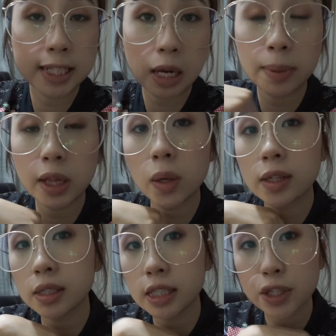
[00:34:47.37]
down below
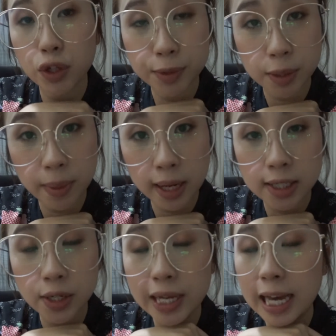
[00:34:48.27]
in the description
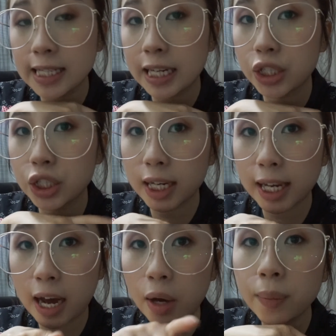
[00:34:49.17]
box so you guys can check
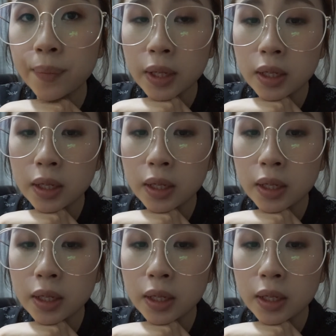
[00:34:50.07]
it out.